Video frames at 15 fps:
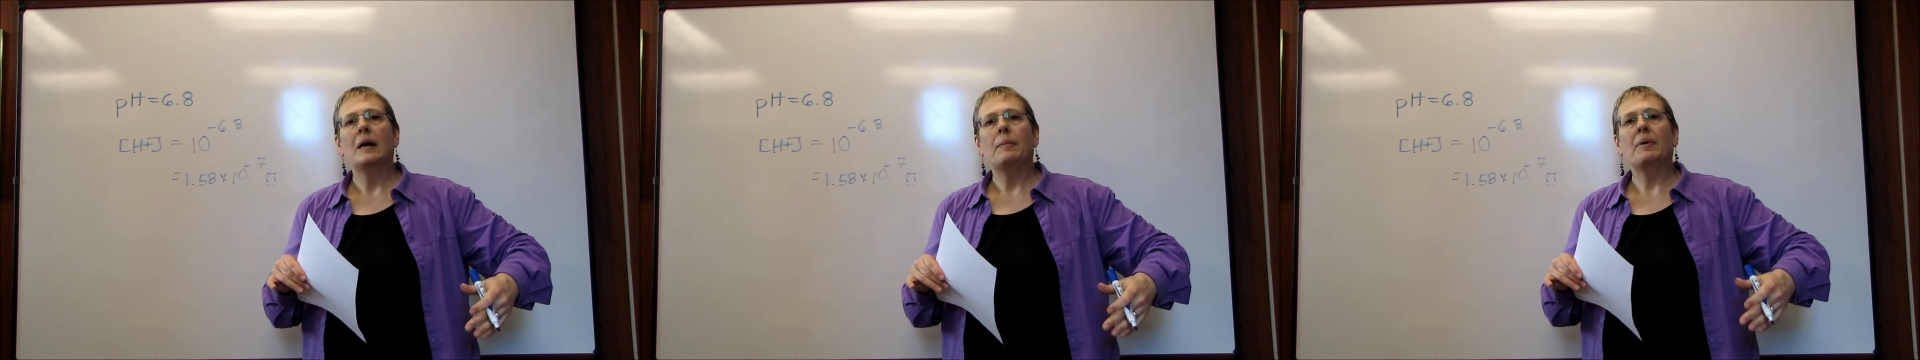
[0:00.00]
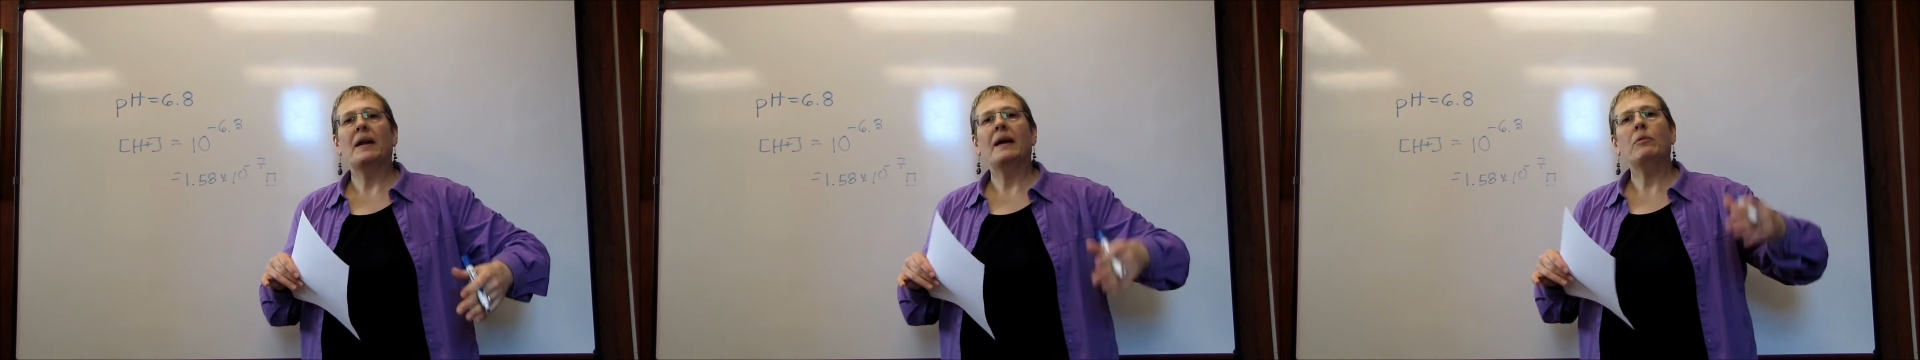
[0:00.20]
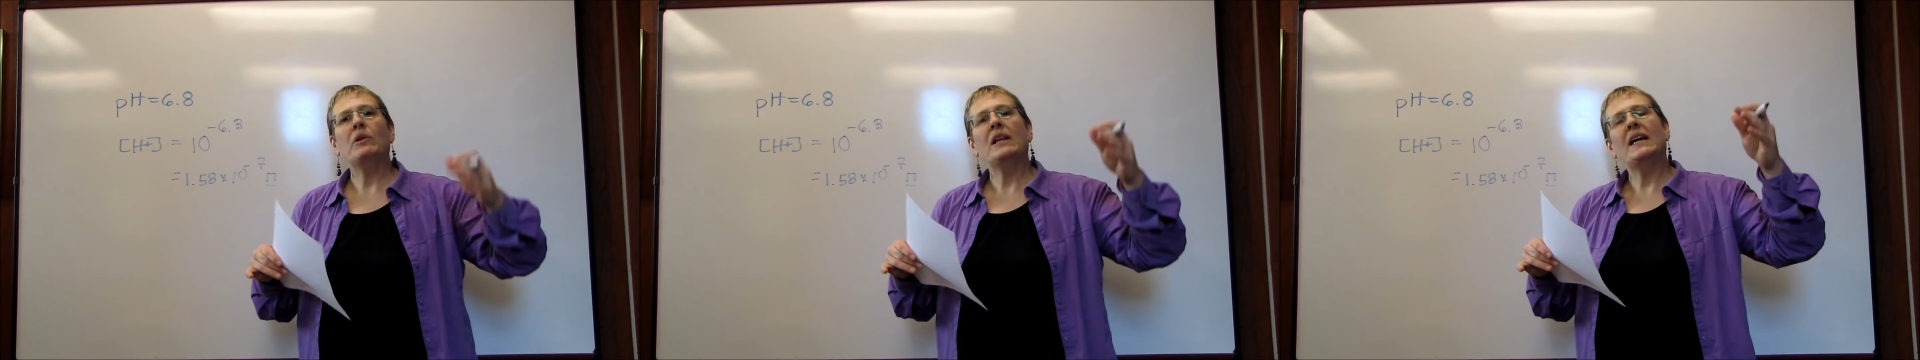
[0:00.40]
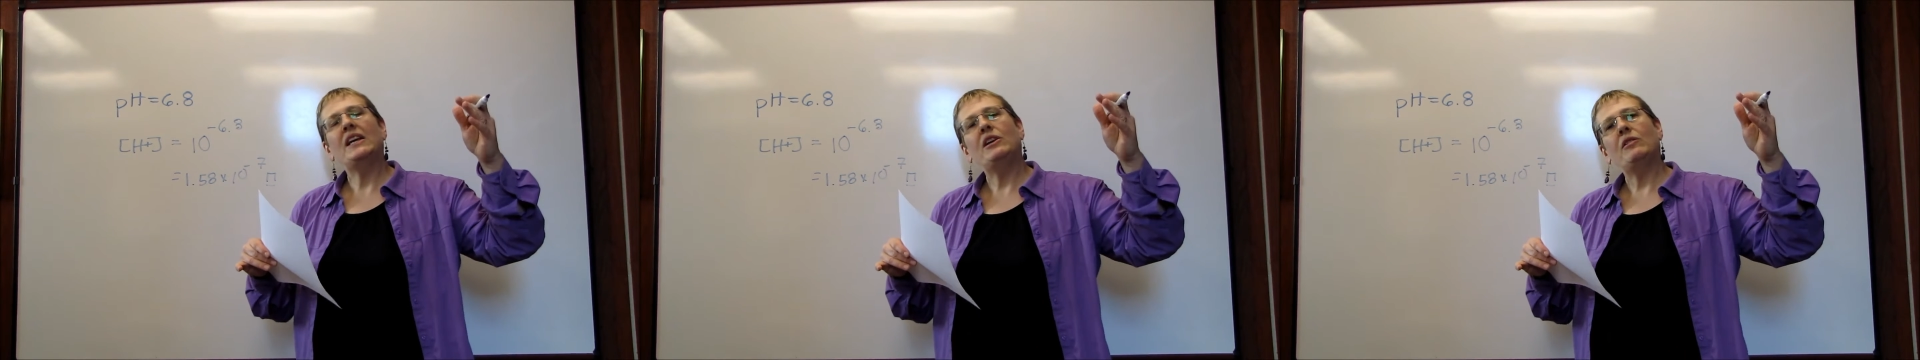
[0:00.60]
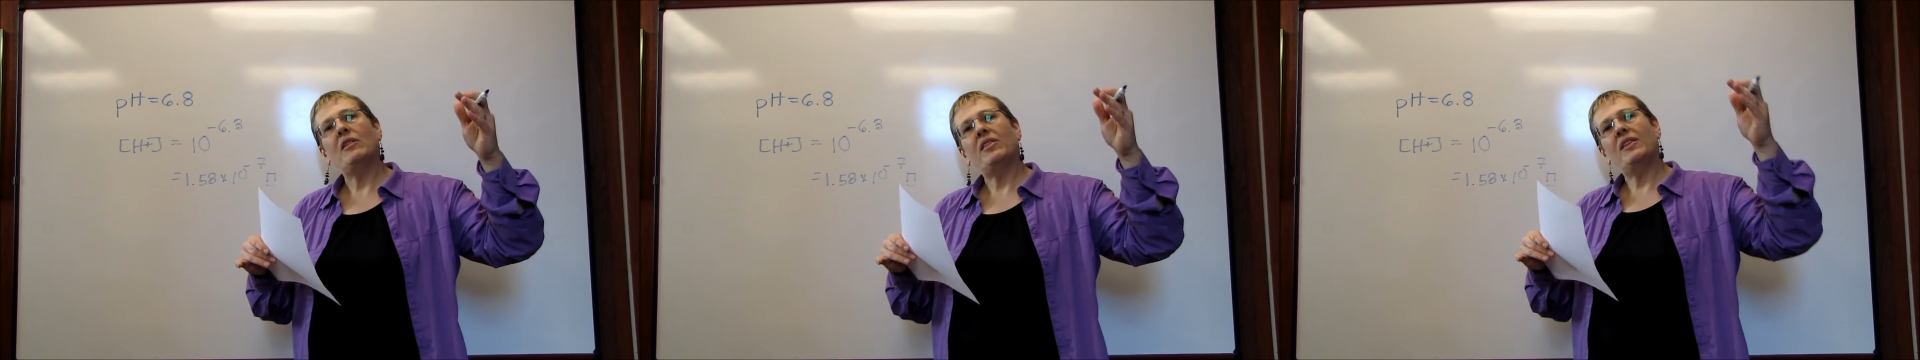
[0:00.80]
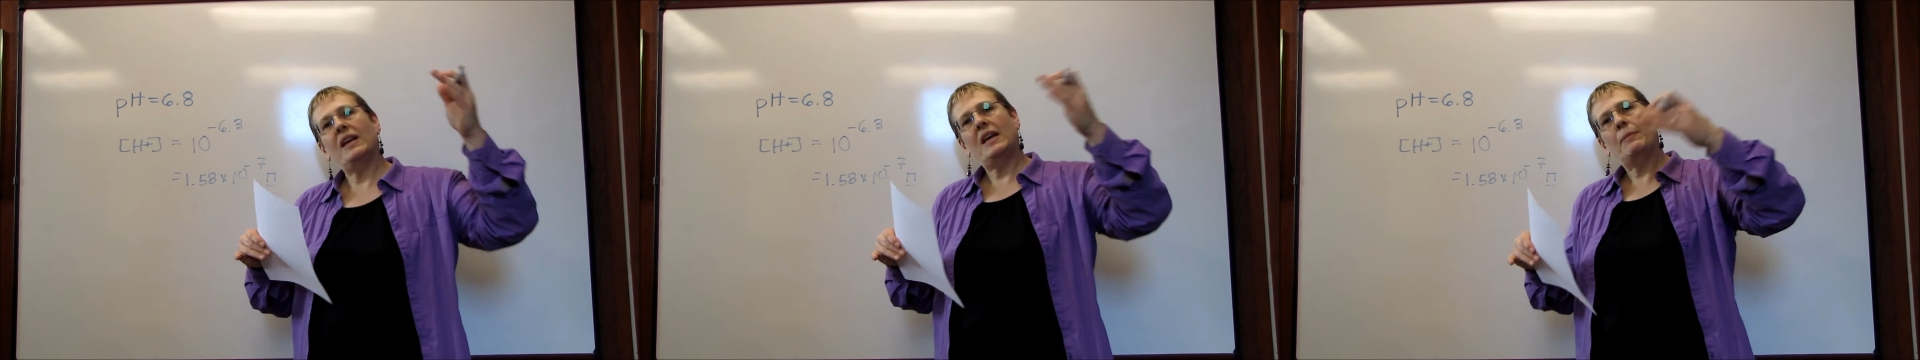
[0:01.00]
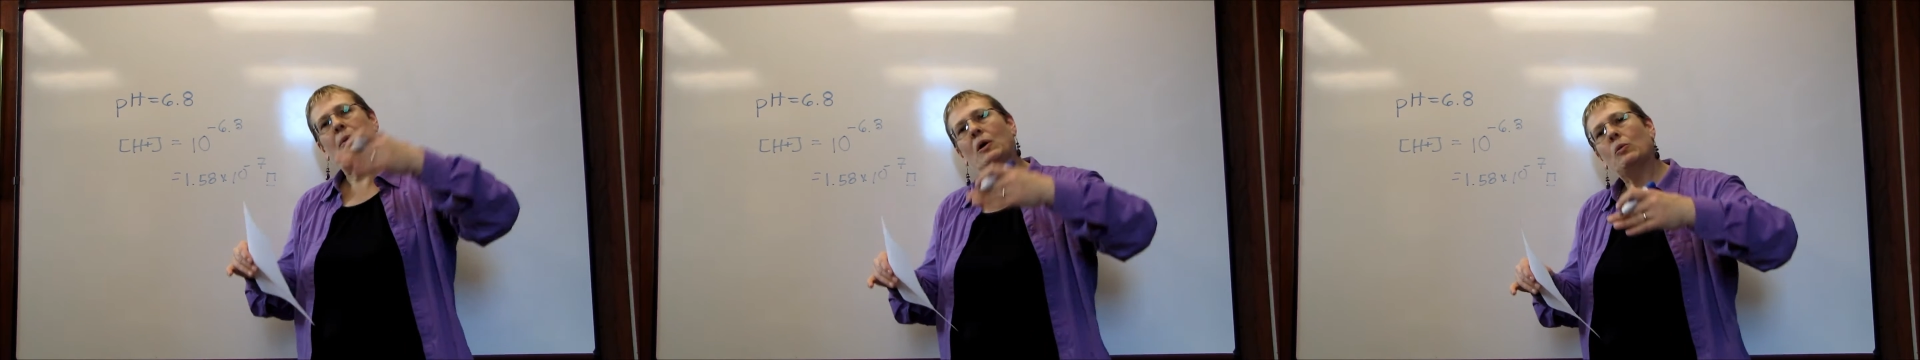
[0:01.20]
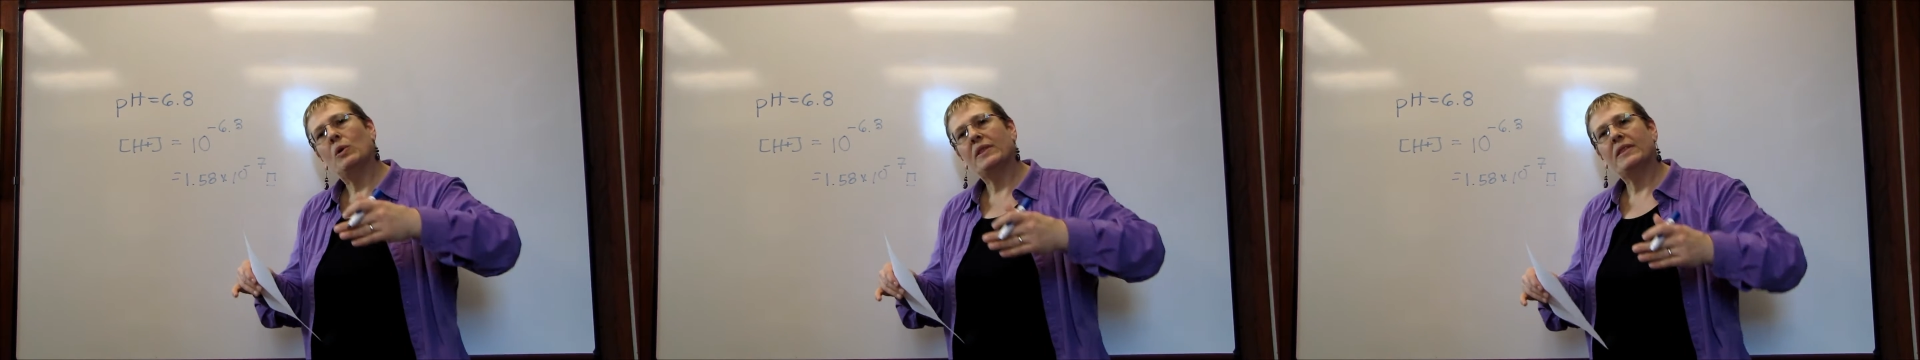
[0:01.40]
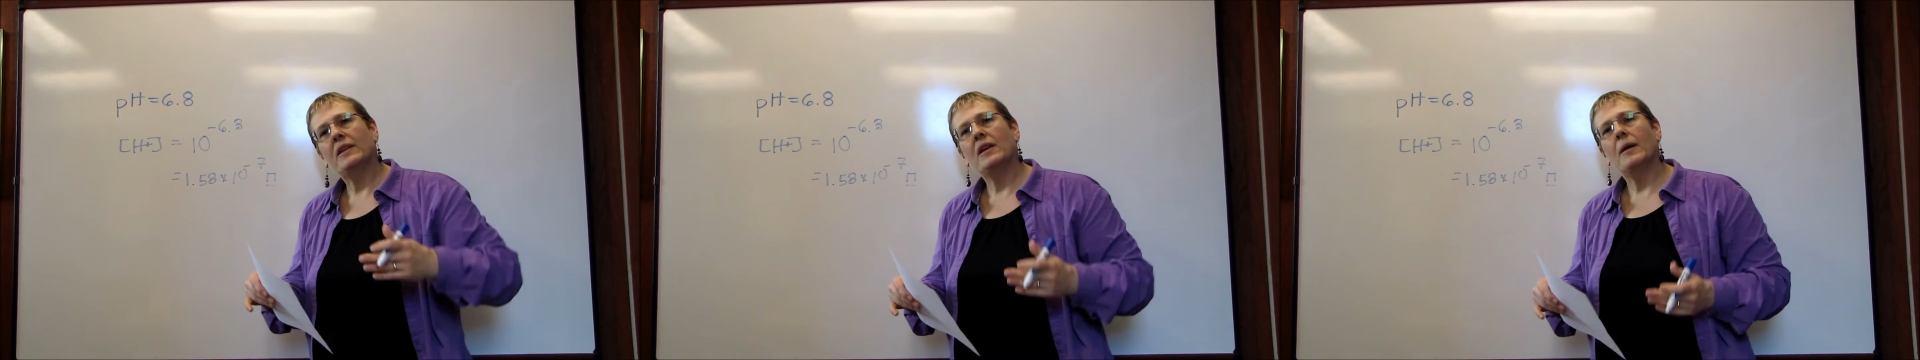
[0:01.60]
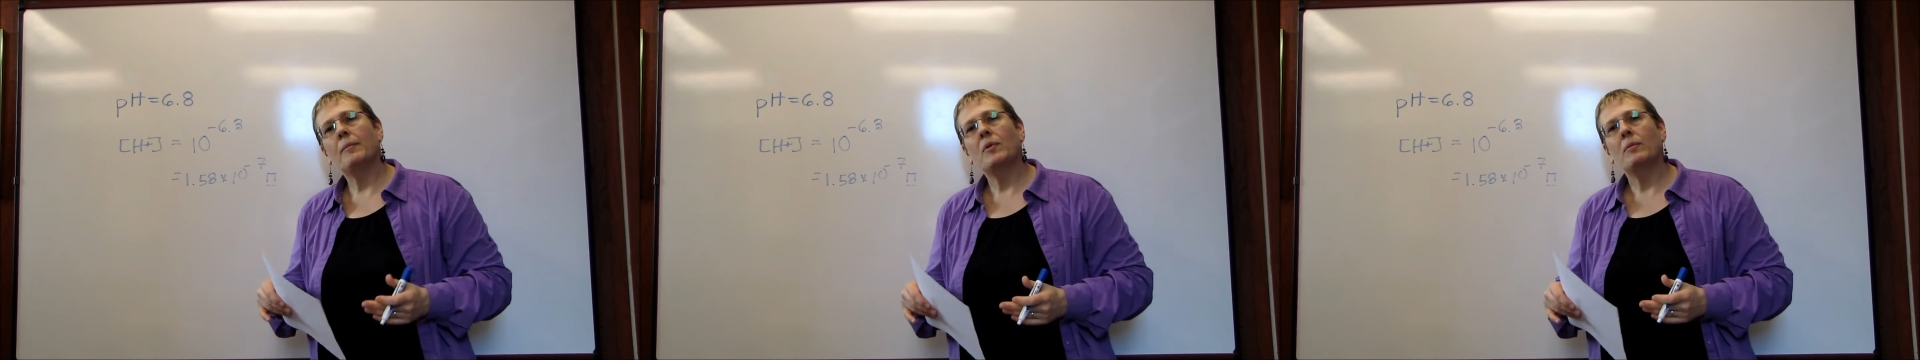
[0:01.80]
But I would like you to think about what the
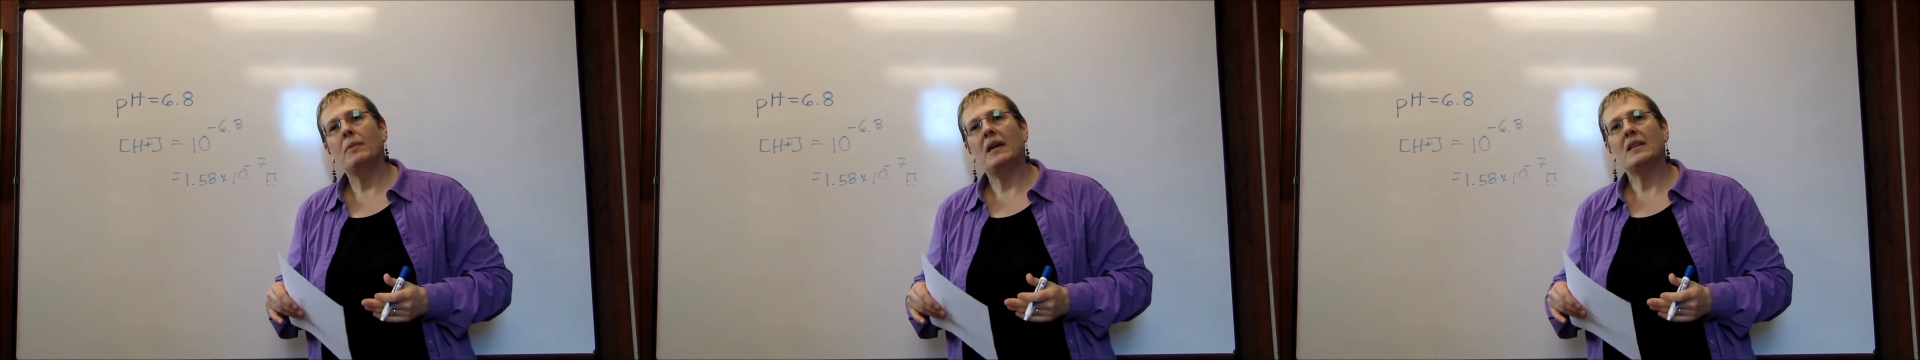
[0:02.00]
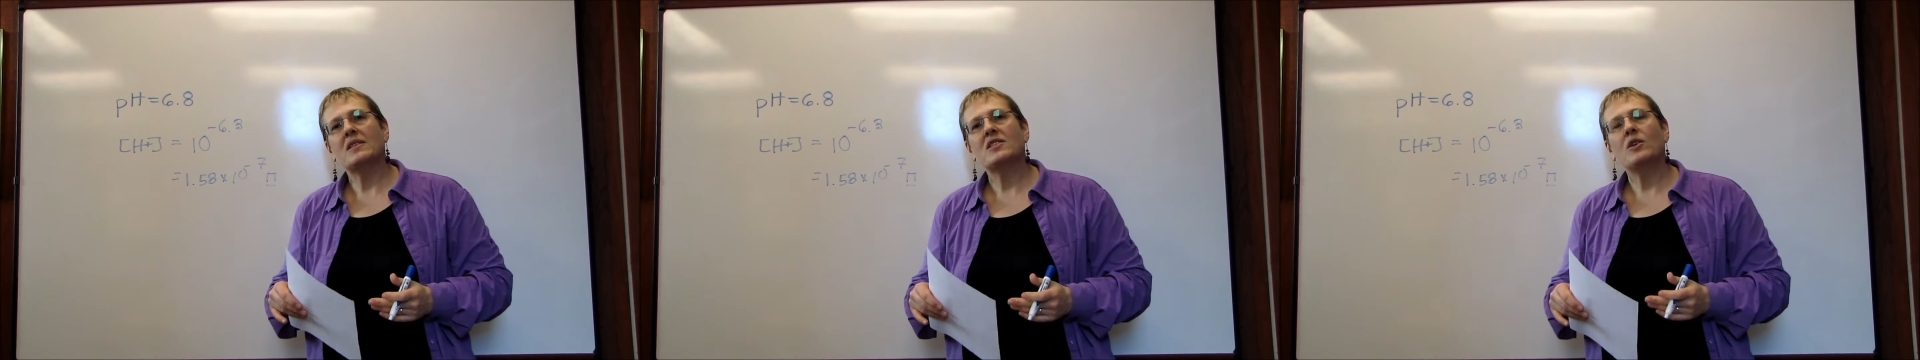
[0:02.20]
number means.